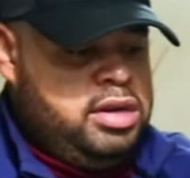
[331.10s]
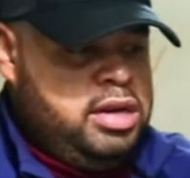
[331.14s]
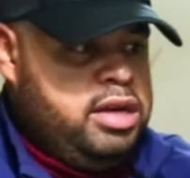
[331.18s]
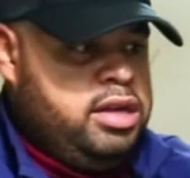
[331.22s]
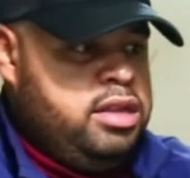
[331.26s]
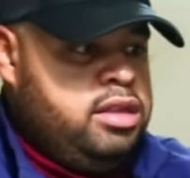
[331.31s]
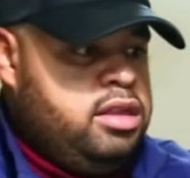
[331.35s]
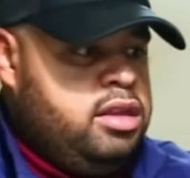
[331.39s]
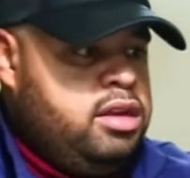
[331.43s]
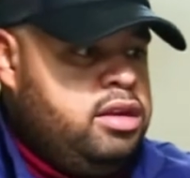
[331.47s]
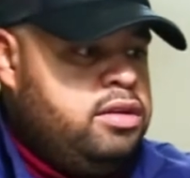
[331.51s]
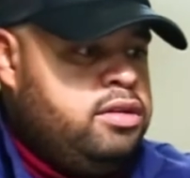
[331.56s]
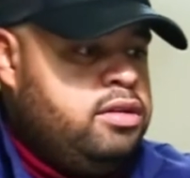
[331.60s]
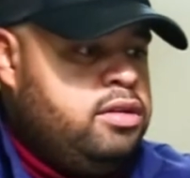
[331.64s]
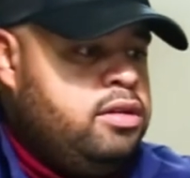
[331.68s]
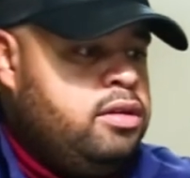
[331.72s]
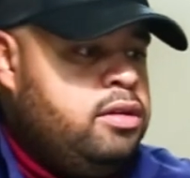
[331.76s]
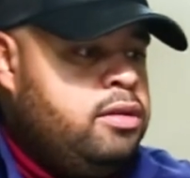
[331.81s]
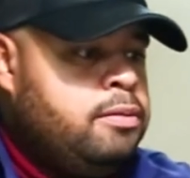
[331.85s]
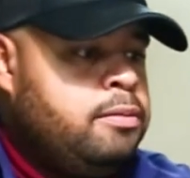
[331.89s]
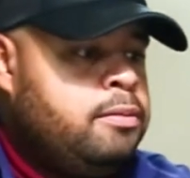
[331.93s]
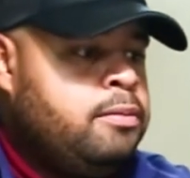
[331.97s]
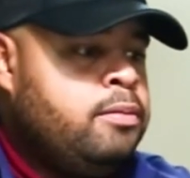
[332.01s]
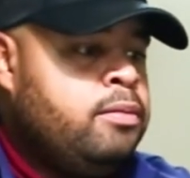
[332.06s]
like this.
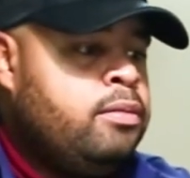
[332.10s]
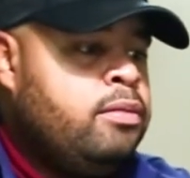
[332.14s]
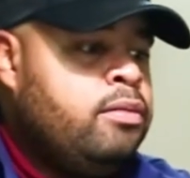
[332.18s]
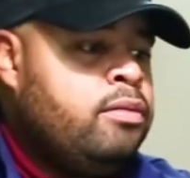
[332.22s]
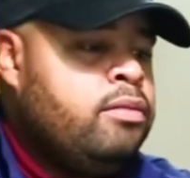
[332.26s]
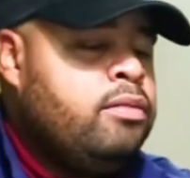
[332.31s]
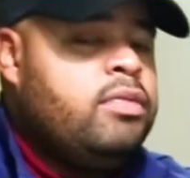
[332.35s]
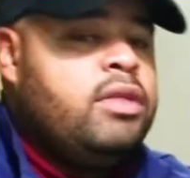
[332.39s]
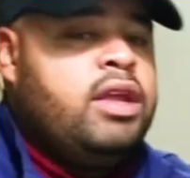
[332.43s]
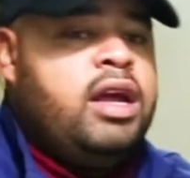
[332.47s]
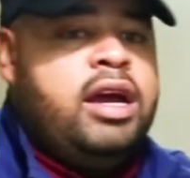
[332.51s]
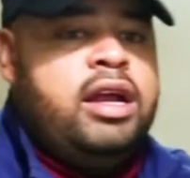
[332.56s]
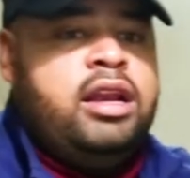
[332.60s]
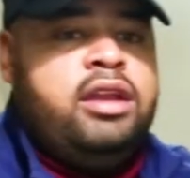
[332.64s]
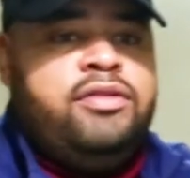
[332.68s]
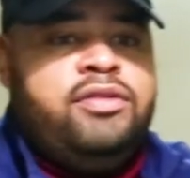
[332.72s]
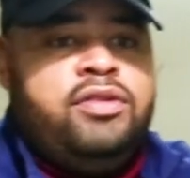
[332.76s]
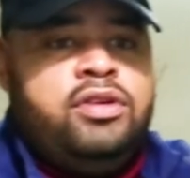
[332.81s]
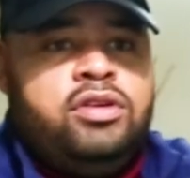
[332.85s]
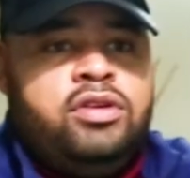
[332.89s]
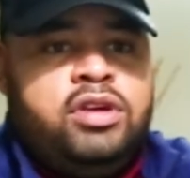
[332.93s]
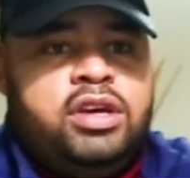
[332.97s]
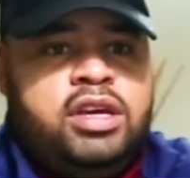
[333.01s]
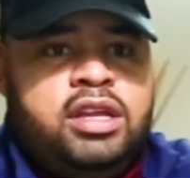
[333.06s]
And if
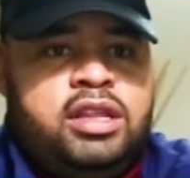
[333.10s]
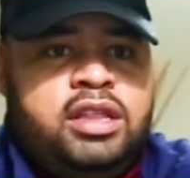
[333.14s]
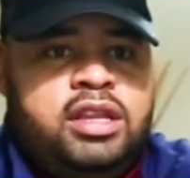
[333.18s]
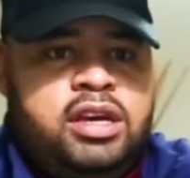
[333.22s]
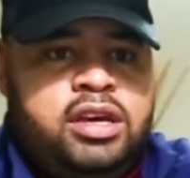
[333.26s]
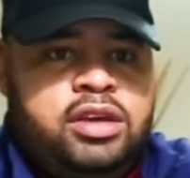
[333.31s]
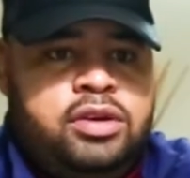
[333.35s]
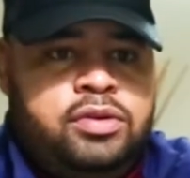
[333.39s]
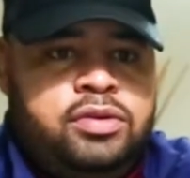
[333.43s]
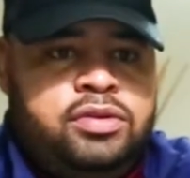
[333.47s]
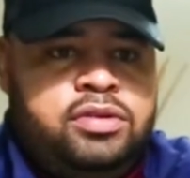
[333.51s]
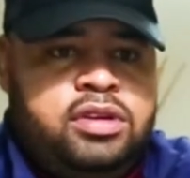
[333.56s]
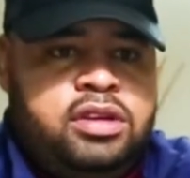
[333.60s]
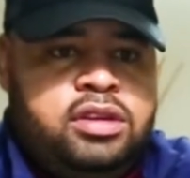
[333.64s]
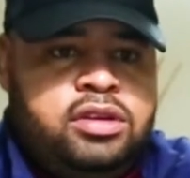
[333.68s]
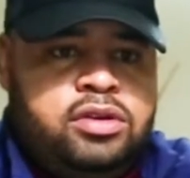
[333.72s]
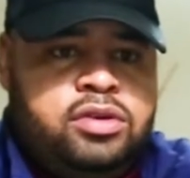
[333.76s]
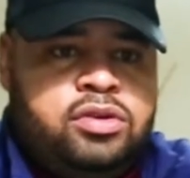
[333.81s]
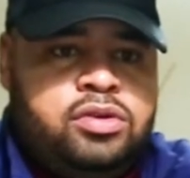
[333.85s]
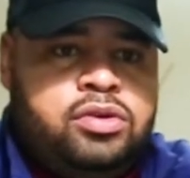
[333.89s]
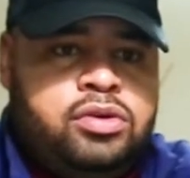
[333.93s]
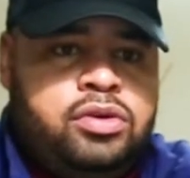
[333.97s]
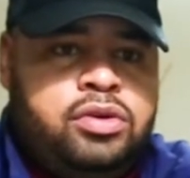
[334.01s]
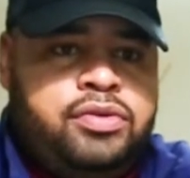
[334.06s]
you look in there, you'd see the
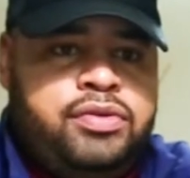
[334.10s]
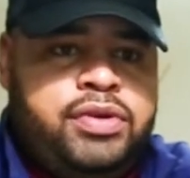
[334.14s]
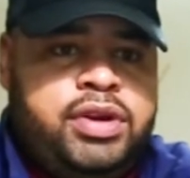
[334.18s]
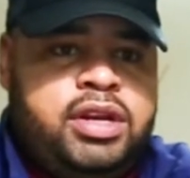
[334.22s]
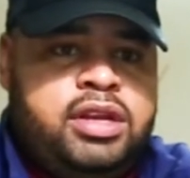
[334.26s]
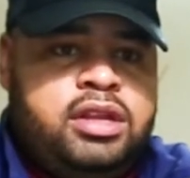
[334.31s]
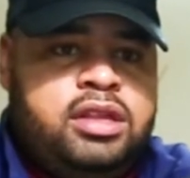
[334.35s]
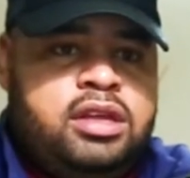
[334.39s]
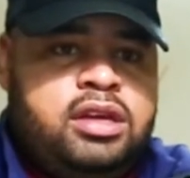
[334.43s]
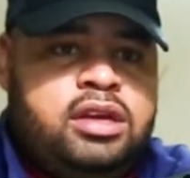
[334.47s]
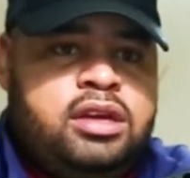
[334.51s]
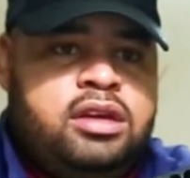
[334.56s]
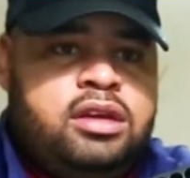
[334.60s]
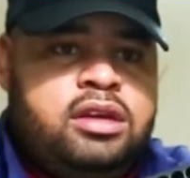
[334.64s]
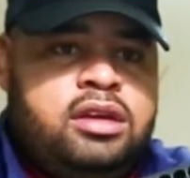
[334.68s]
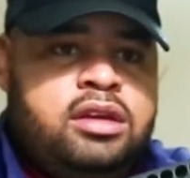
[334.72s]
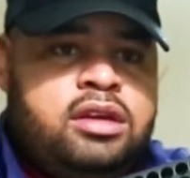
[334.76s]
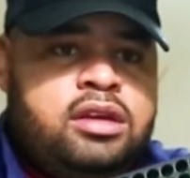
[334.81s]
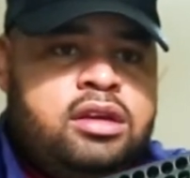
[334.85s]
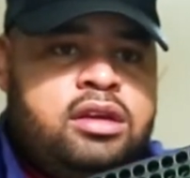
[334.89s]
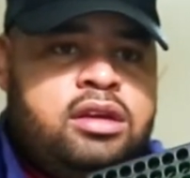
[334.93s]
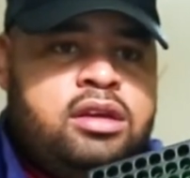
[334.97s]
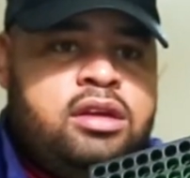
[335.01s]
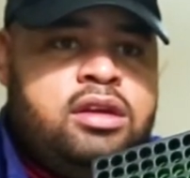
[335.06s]
whole green thing.
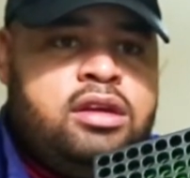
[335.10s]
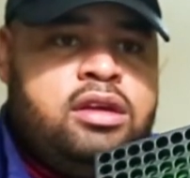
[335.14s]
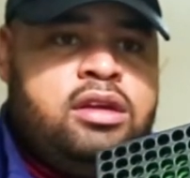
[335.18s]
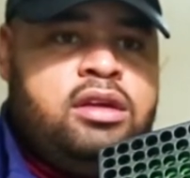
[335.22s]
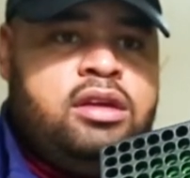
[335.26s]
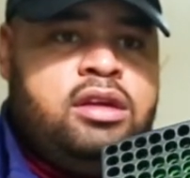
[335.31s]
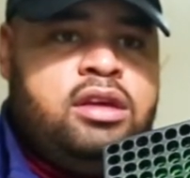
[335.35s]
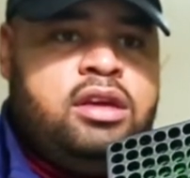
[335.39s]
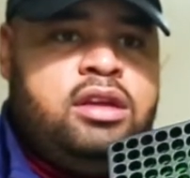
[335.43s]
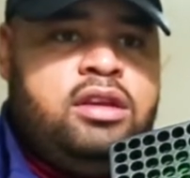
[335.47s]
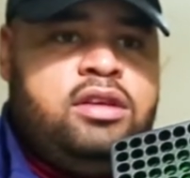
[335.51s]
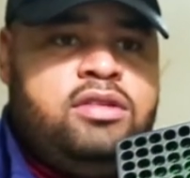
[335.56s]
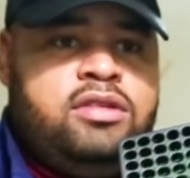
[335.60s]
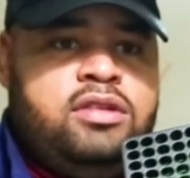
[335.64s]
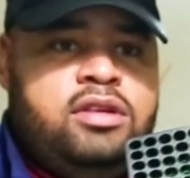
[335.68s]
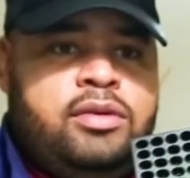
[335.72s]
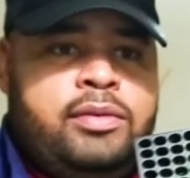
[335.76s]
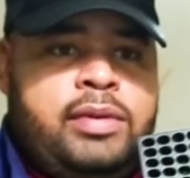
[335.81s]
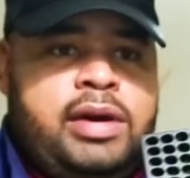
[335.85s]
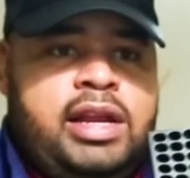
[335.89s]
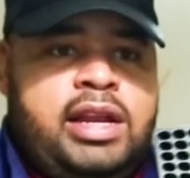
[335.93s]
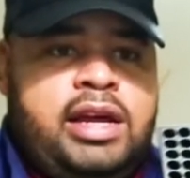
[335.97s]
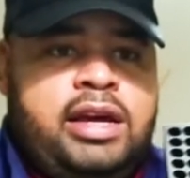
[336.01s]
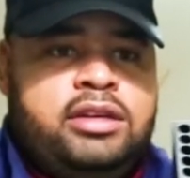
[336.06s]
Can you see
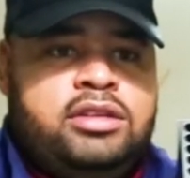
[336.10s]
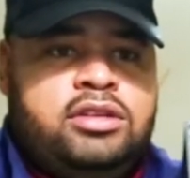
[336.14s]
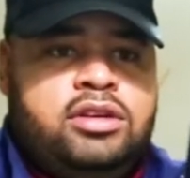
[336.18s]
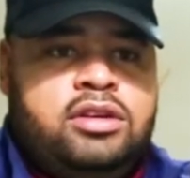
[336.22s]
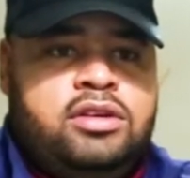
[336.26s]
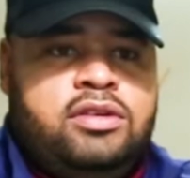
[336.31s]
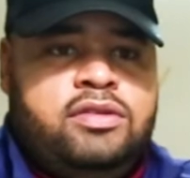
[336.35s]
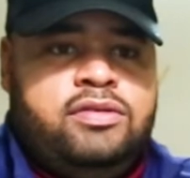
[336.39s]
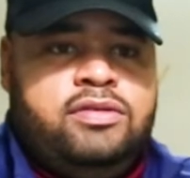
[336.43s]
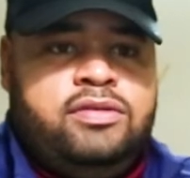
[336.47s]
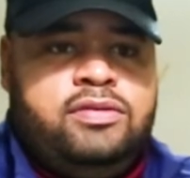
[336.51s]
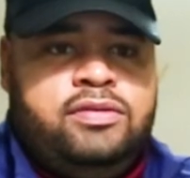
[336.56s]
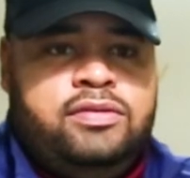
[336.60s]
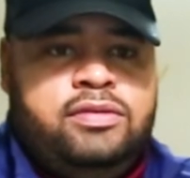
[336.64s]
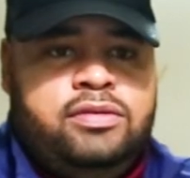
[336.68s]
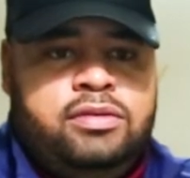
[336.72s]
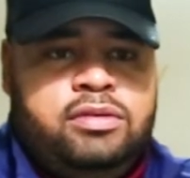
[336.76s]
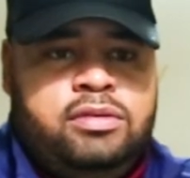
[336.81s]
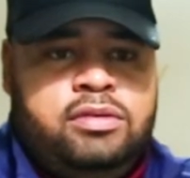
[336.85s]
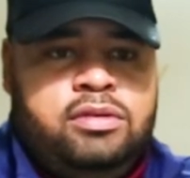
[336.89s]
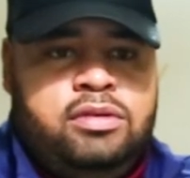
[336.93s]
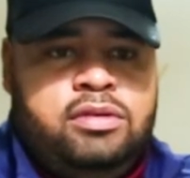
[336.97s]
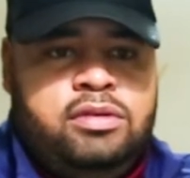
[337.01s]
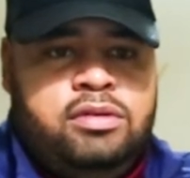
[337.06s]
while I sort of
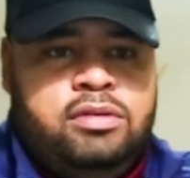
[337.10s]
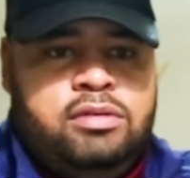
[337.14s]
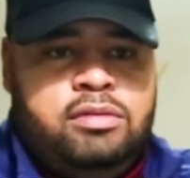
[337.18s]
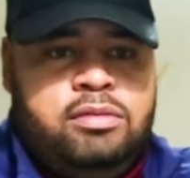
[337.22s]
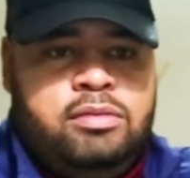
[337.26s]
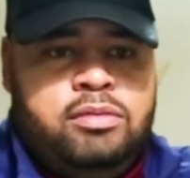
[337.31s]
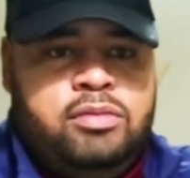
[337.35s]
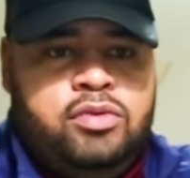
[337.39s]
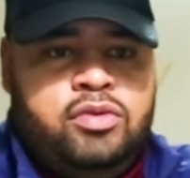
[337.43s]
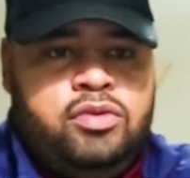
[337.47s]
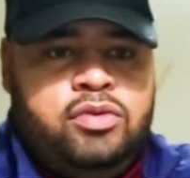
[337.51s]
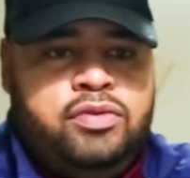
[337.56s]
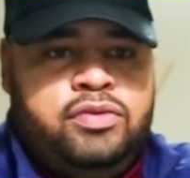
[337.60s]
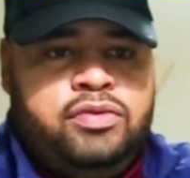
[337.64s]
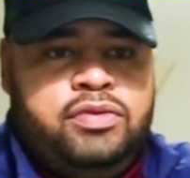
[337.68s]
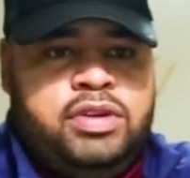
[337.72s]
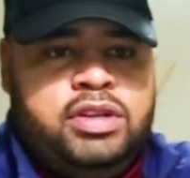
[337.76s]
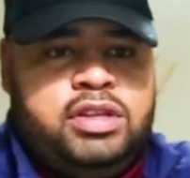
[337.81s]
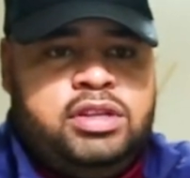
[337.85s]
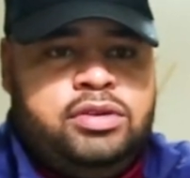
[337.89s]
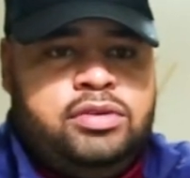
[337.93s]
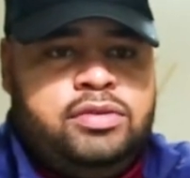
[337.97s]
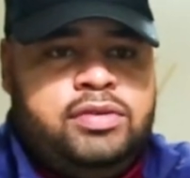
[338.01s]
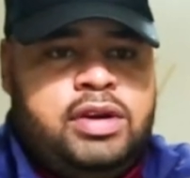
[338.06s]
move
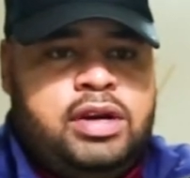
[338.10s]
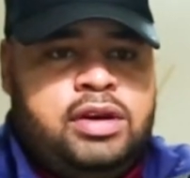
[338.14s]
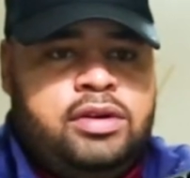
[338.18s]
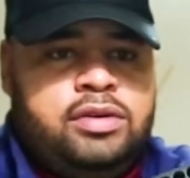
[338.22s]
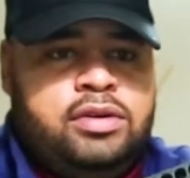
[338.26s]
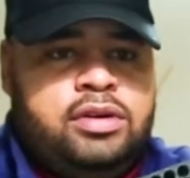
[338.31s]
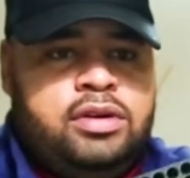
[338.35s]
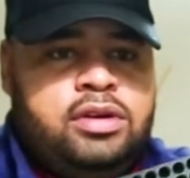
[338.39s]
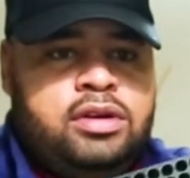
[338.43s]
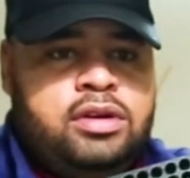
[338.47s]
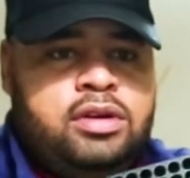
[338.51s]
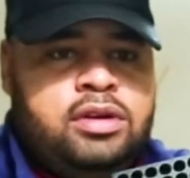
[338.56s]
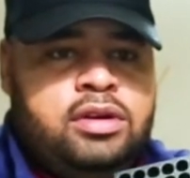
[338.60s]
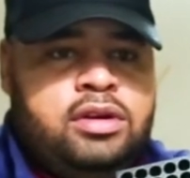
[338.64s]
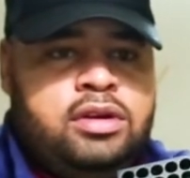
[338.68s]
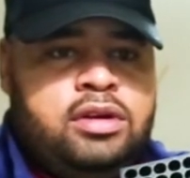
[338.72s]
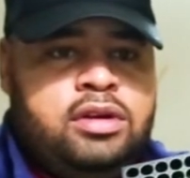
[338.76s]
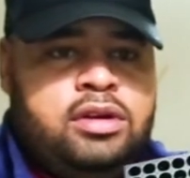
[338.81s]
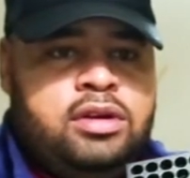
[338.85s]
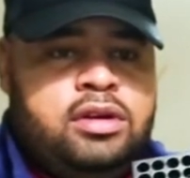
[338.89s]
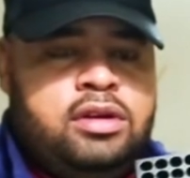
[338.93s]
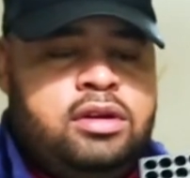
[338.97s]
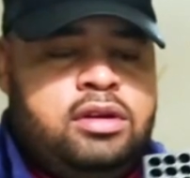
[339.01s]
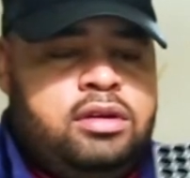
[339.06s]
it around?
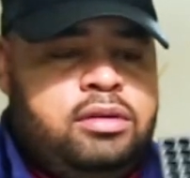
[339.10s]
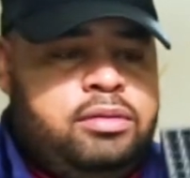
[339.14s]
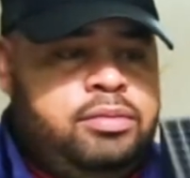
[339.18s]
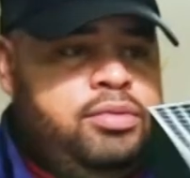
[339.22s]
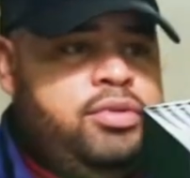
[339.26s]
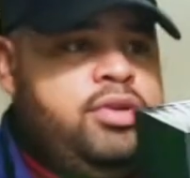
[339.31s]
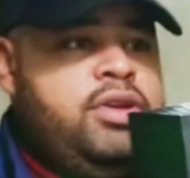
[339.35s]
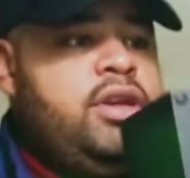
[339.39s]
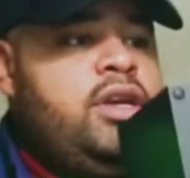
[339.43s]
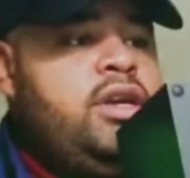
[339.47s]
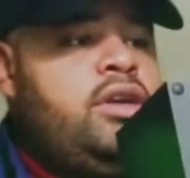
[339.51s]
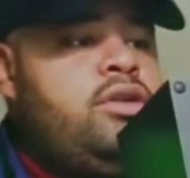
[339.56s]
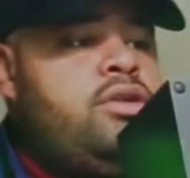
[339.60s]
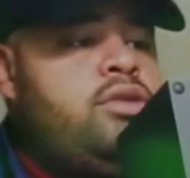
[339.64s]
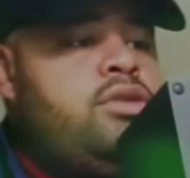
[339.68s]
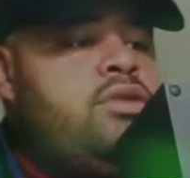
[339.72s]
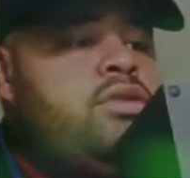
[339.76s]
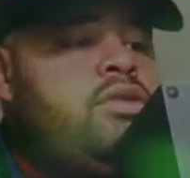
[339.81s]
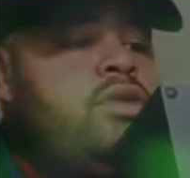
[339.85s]
Pretty cool,